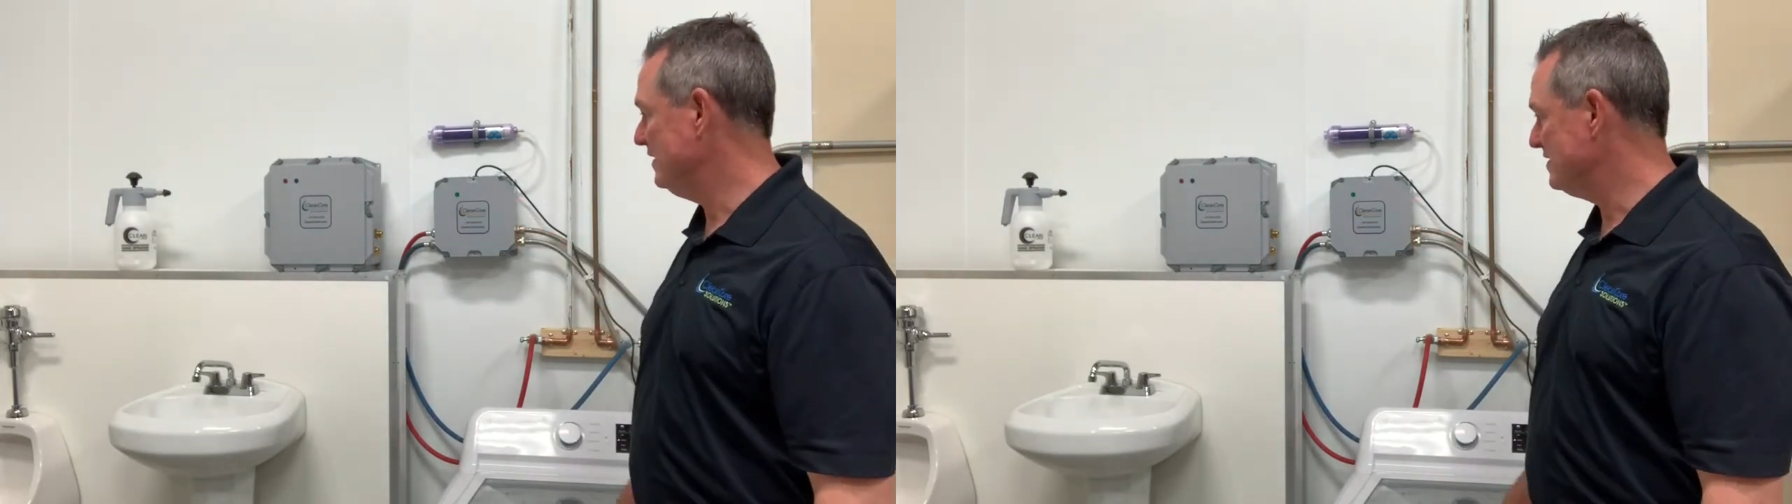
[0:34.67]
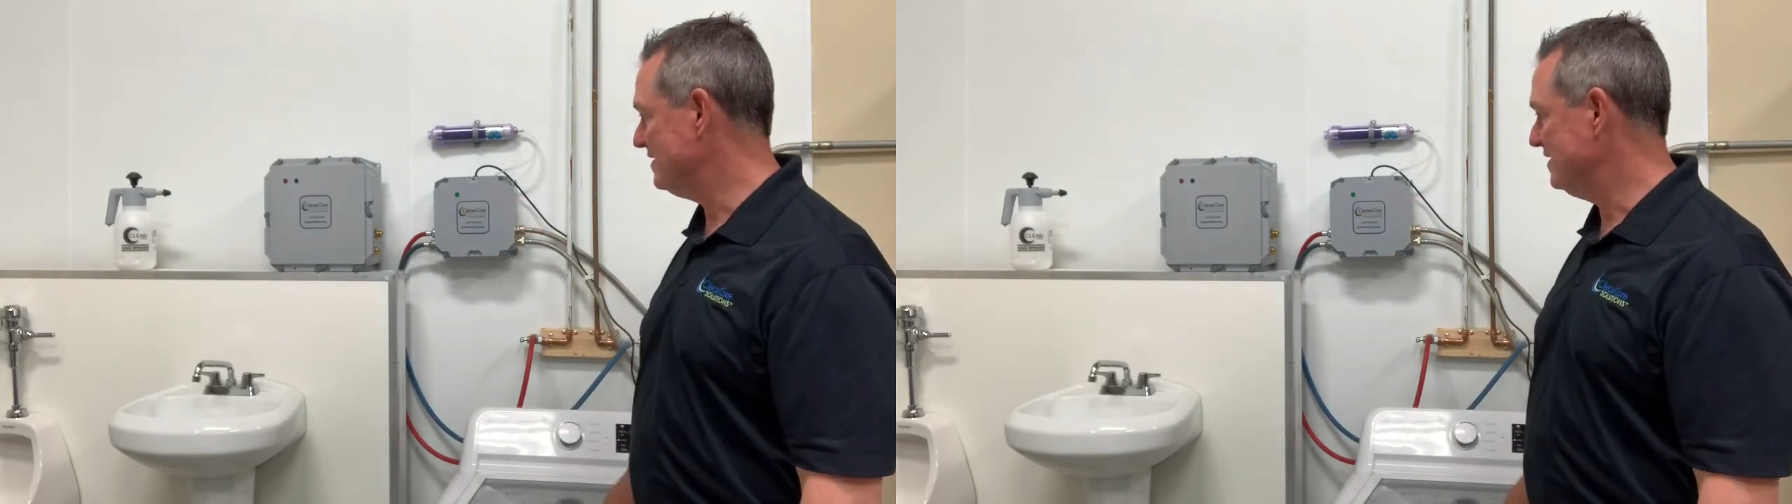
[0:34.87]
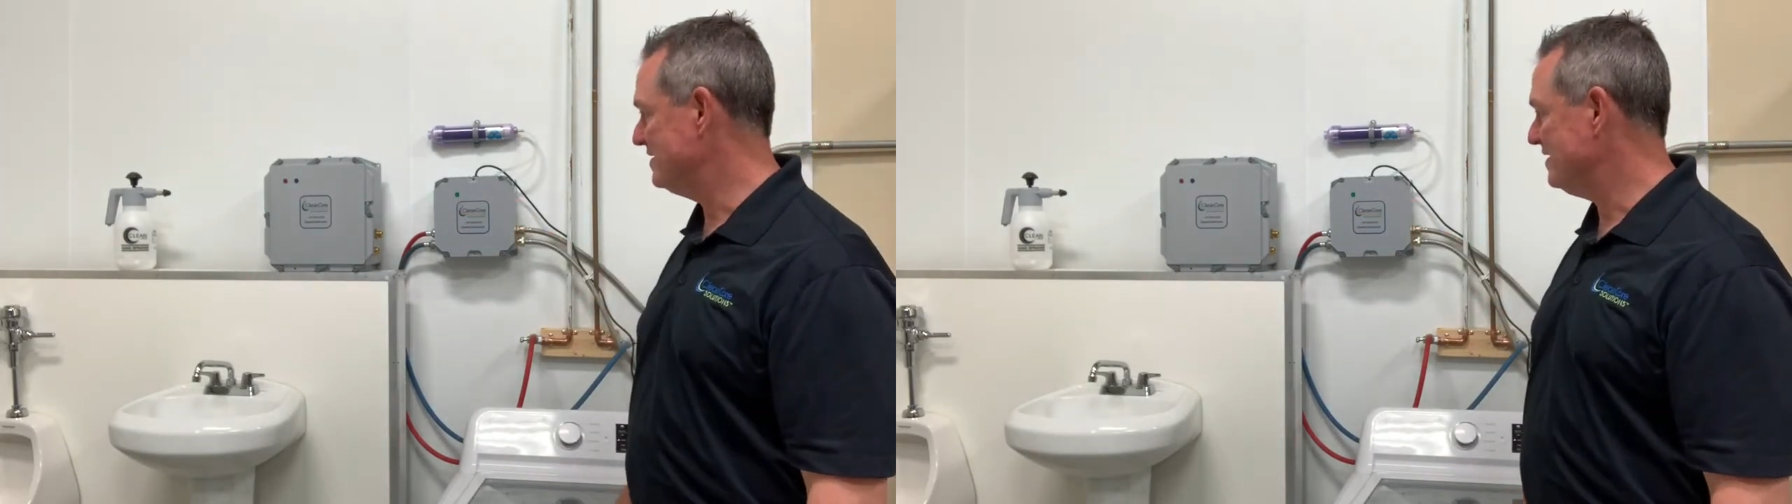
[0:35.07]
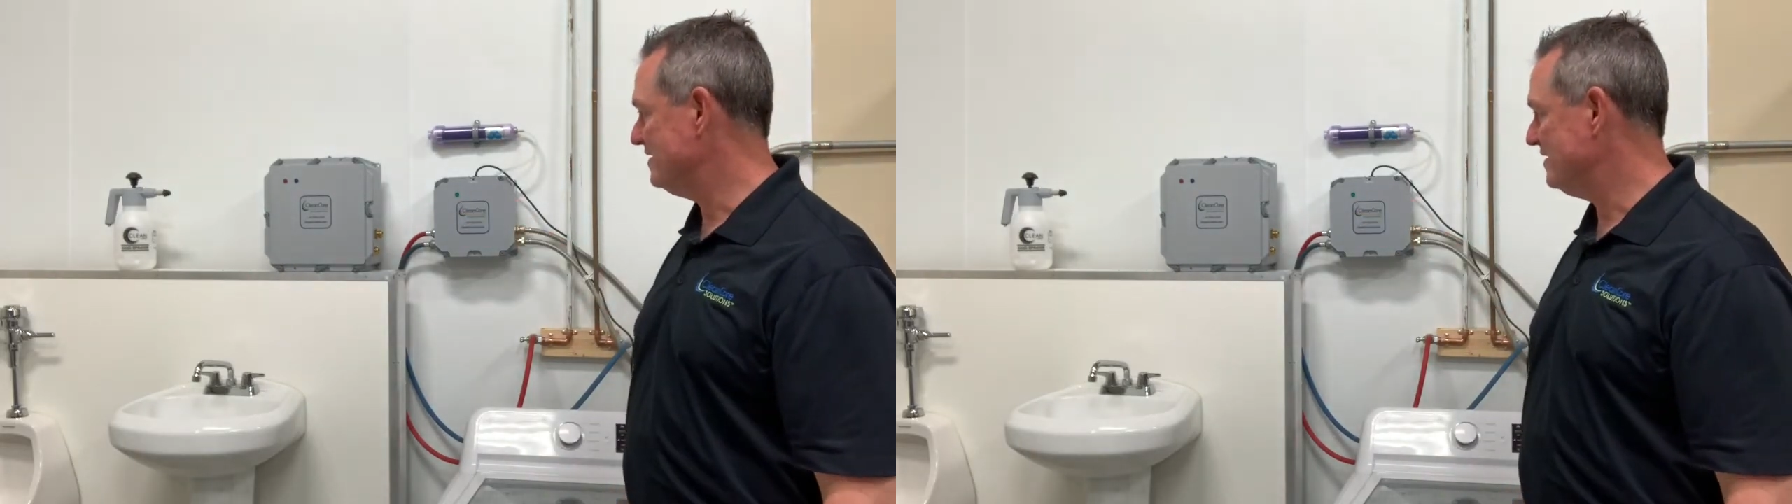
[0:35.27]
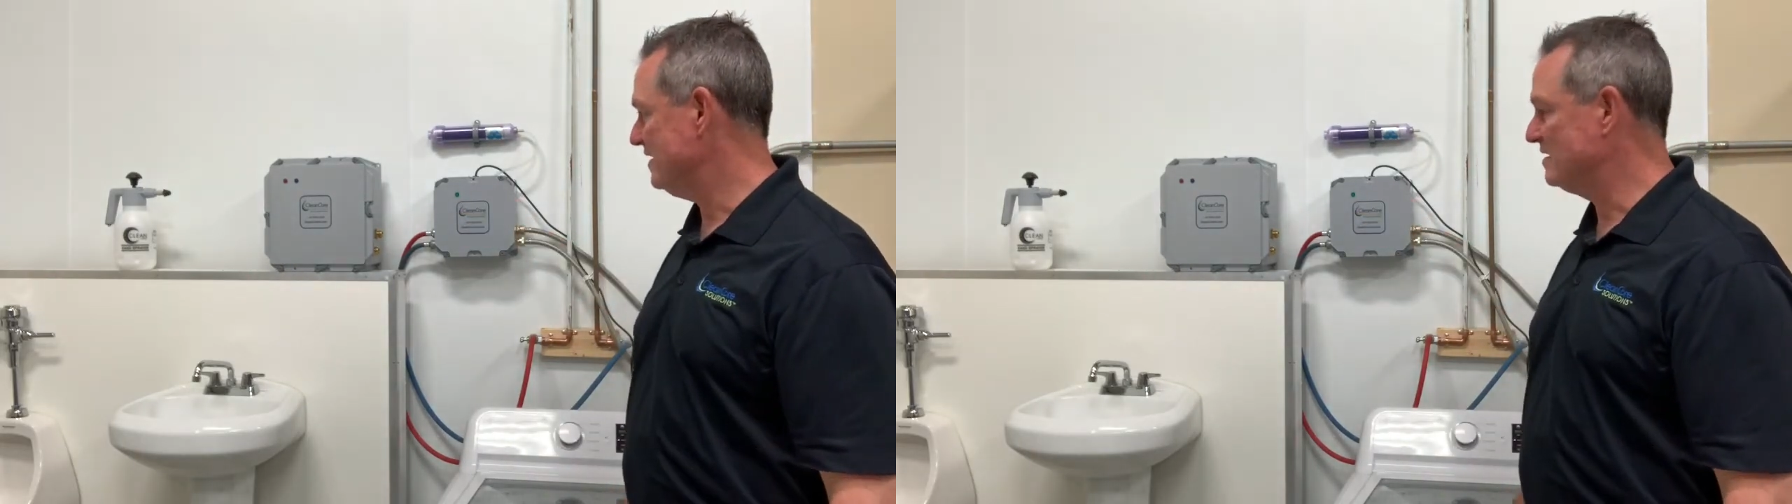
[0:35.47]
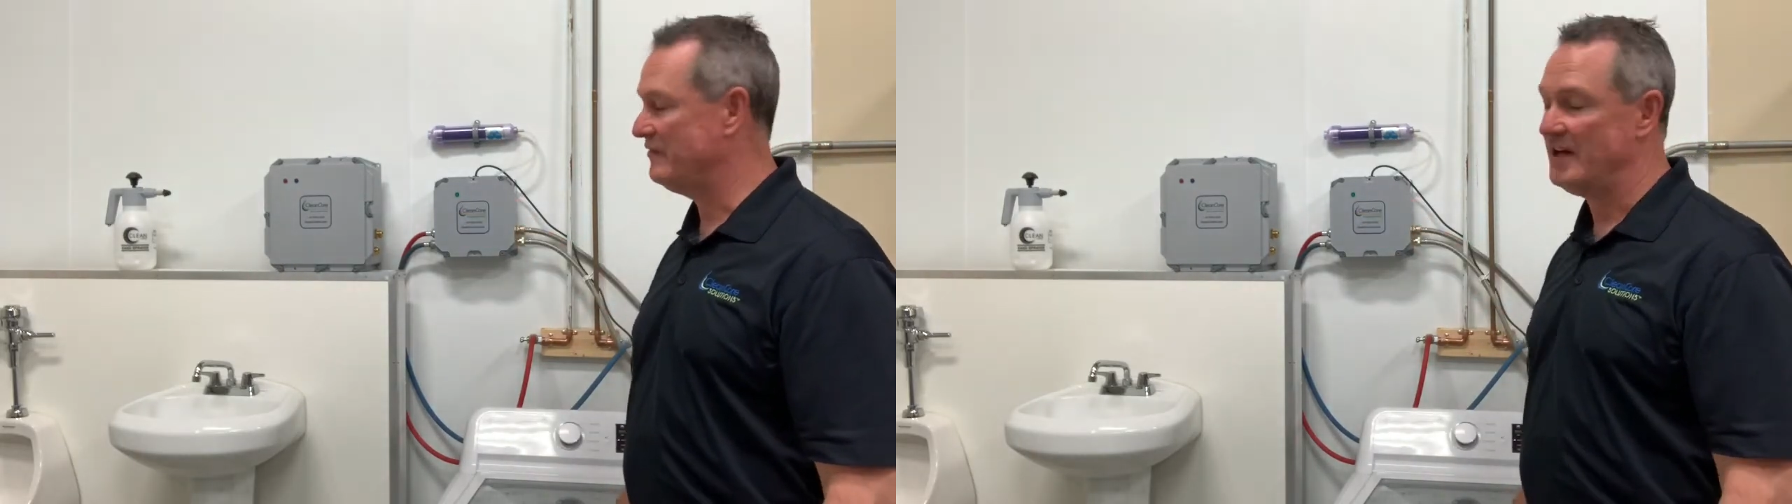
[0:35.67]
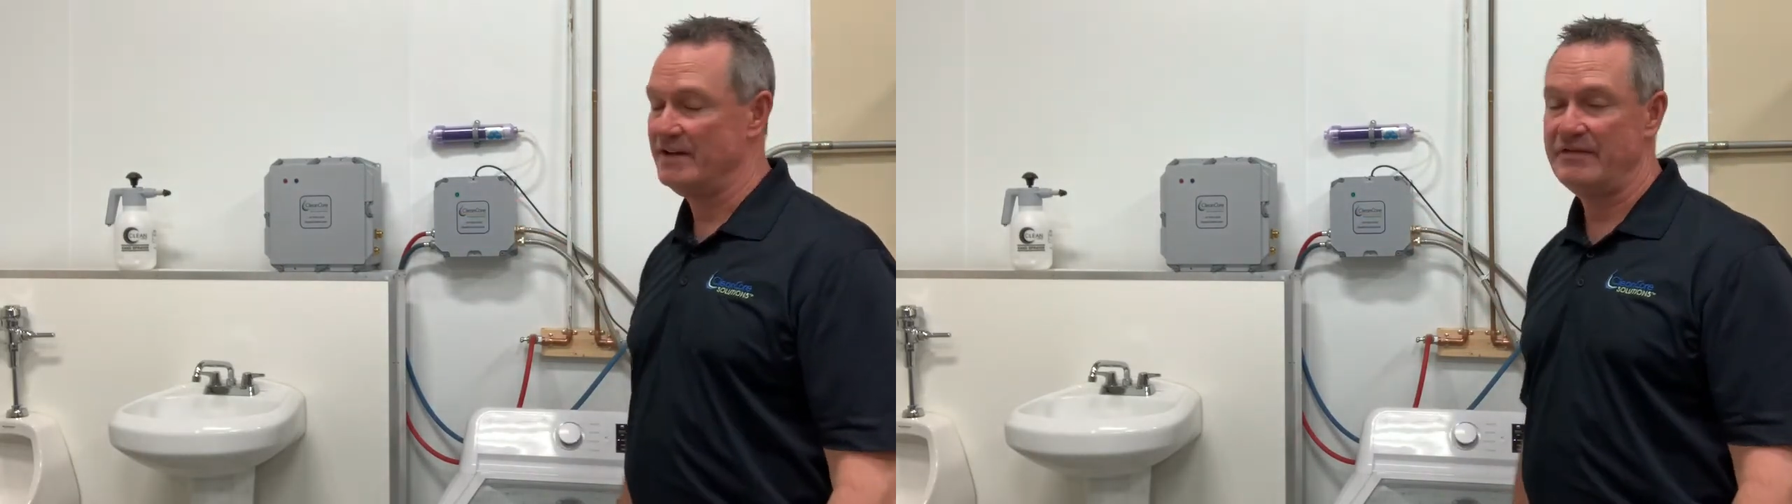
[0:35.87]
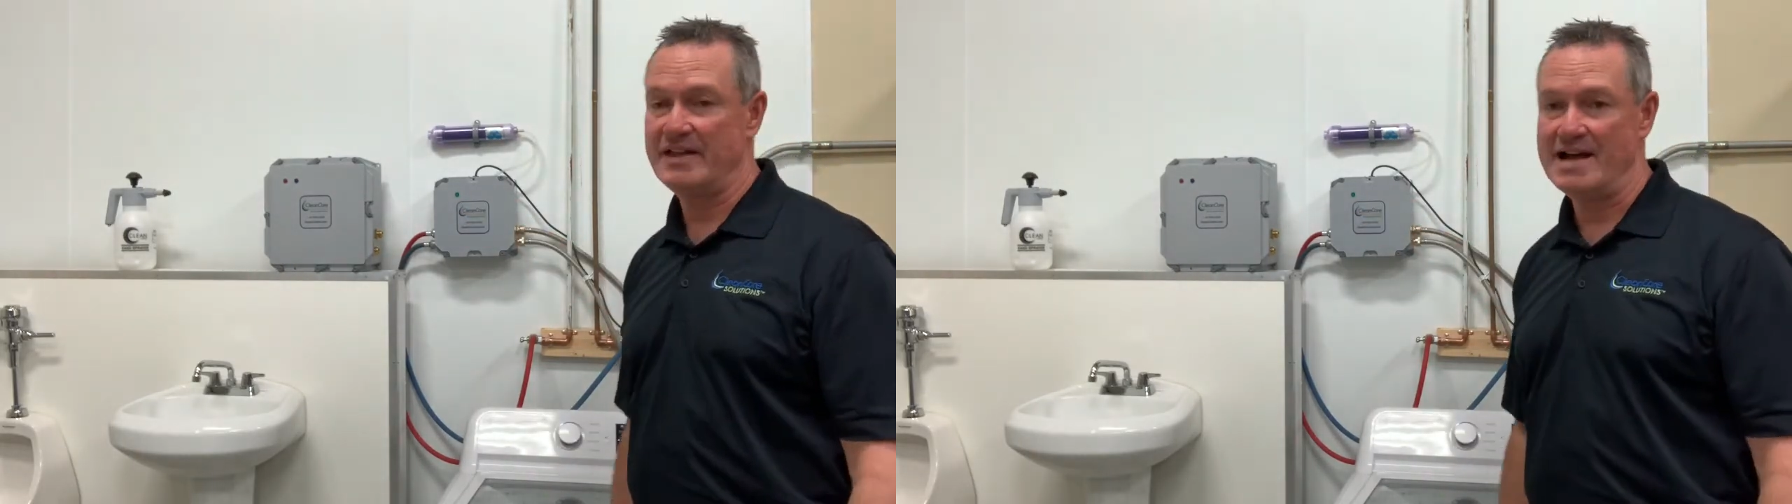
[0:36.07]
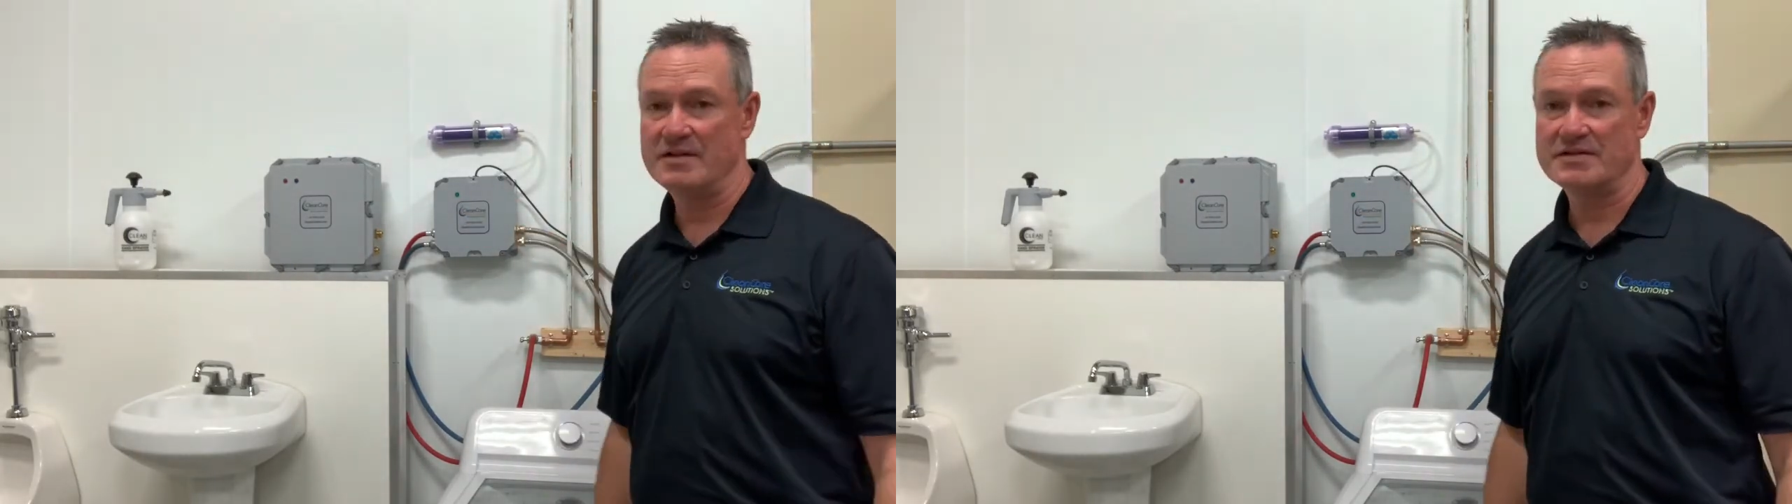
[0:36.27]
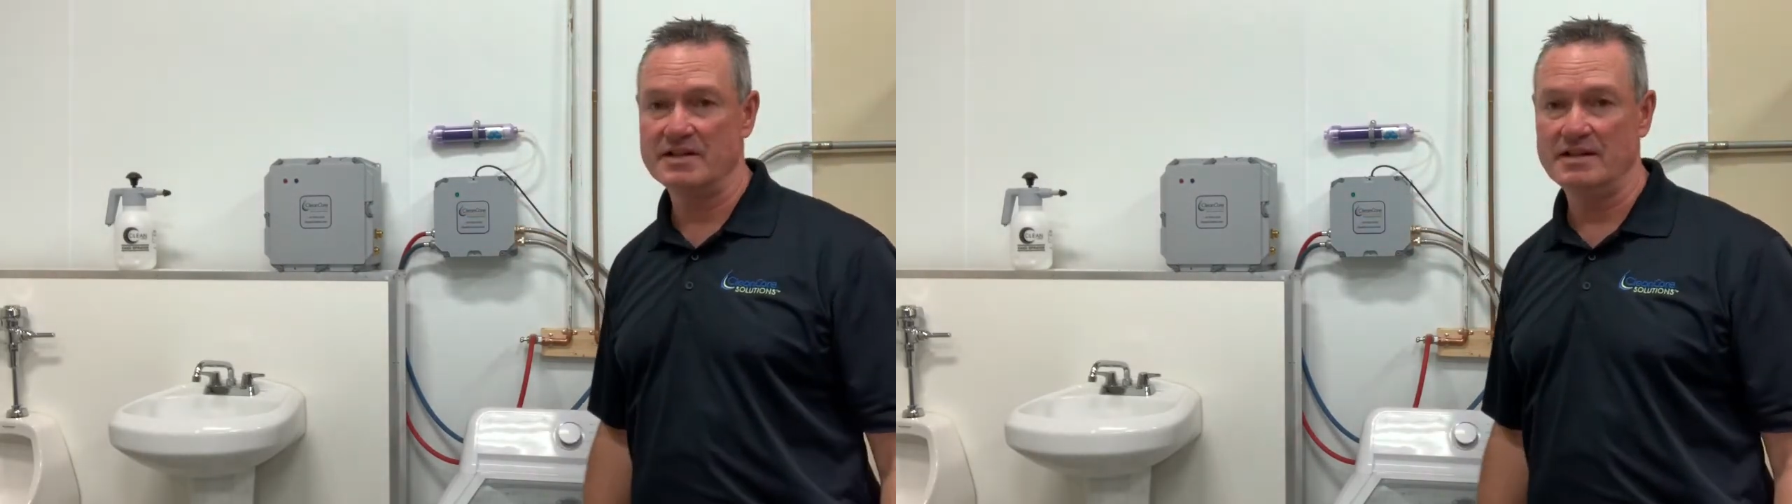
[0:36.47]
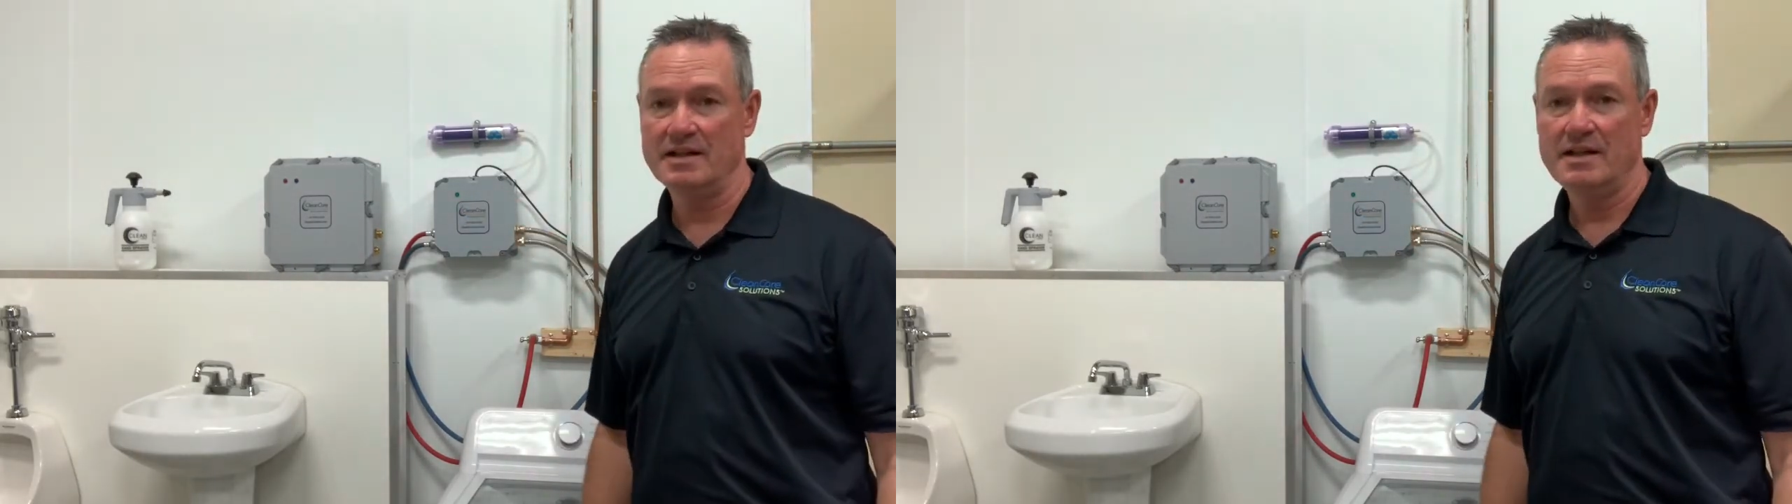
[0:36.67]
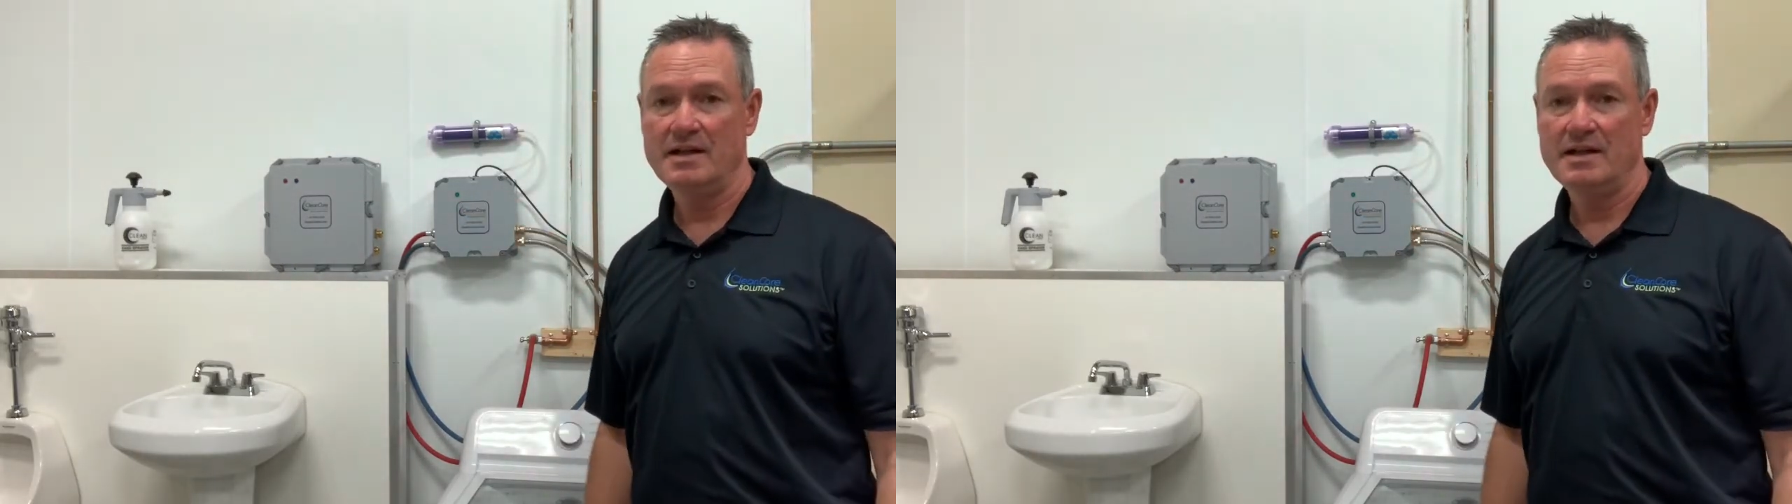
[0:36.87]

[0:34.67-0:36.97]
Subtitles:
is the CCS5000